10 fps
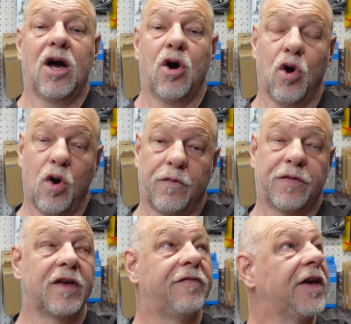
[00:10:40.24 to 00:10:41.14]

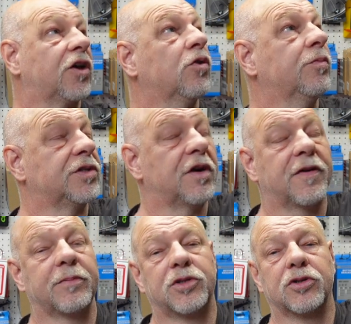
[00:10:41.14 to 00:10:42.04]
Hopefully if it comes off,
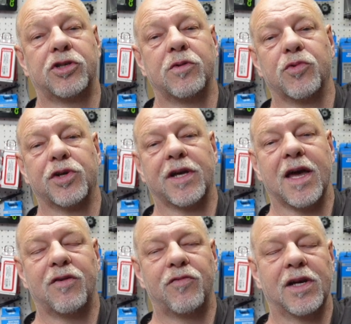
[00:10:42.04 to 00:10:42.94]
I'm touching wood
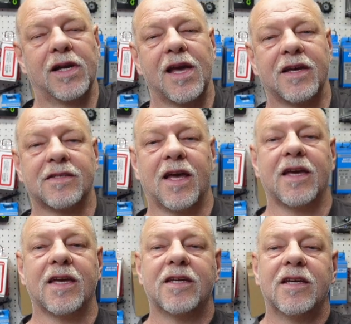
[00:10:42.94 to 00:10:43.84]
again, really
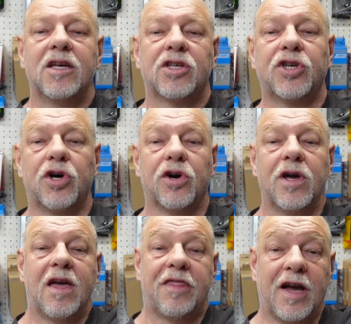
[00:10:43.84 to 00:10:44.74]
excited. So
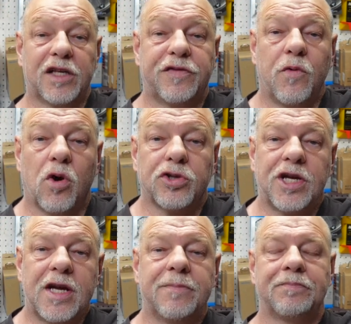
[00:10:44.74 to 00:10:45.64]
thanks for
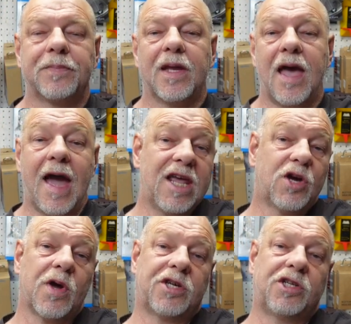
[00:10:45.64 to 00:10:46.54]
watching. Any
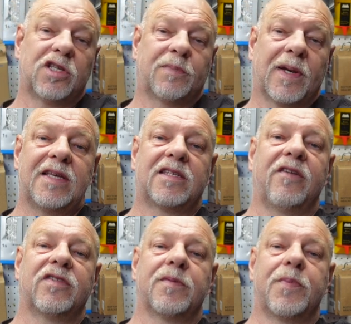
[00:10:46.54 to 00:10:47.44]
questions, please
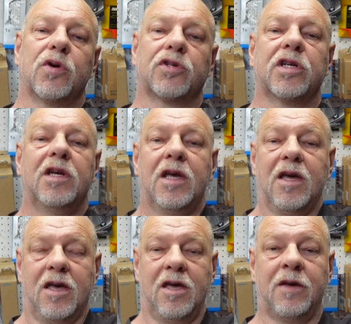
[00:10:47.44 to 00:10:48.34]
give us a buzz.
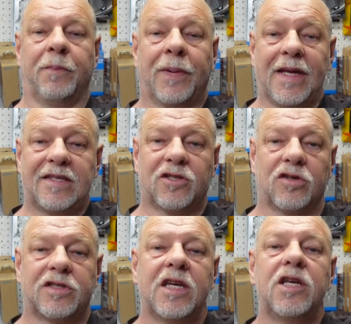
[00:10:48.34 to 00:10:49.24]
Please
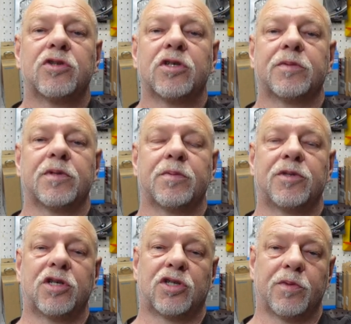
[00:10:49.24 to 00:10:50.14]
continue to
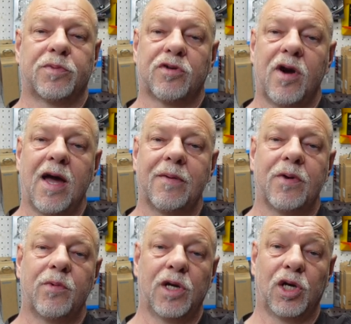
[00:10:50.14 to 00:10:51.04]

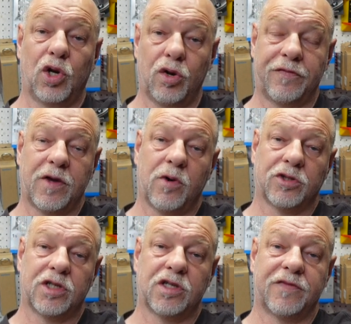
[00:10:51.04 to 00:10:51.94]
subscribe. We love you
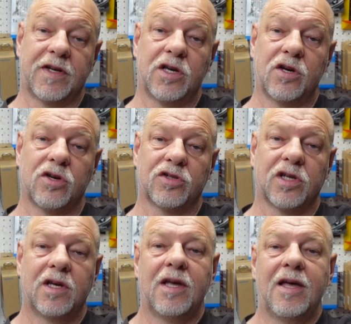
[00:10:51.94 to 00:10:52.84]
watching us videos
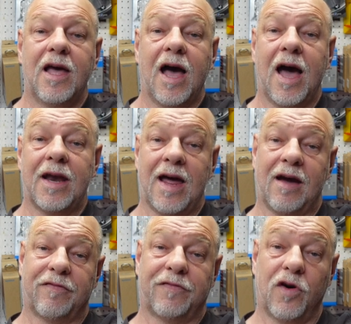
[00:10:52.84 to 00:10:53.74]
and
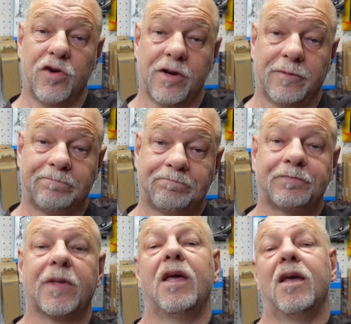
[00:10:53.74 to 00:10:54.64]
have fun.
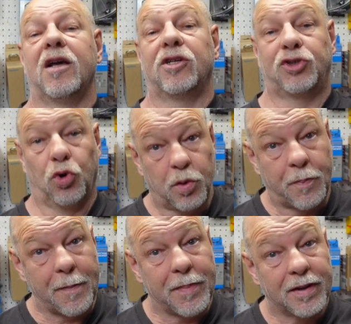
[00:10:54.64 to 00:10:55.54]
Toodle
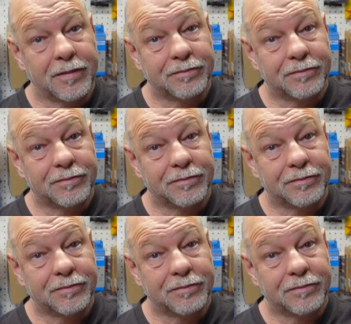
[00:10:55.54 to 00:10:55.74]
pip.